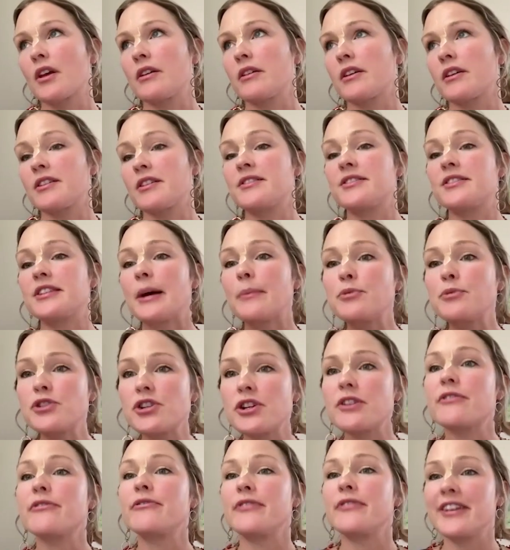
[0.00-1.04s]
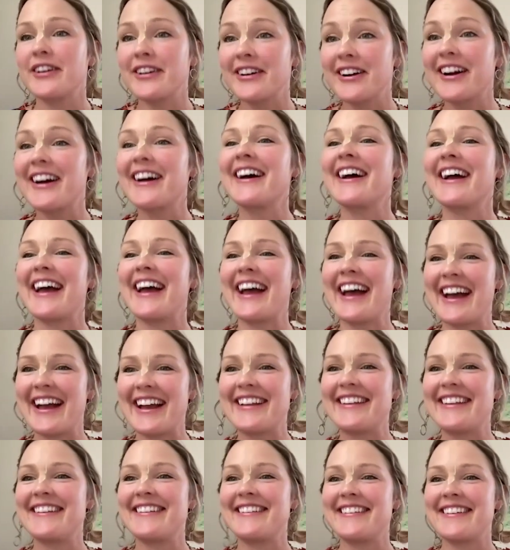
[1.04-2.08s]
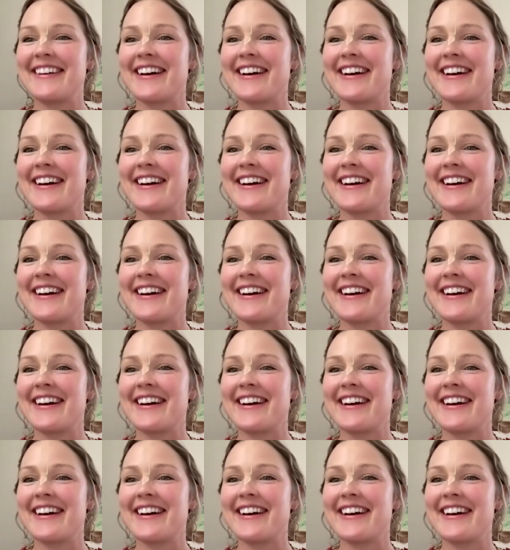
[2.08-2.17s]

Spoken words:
conception of Vera and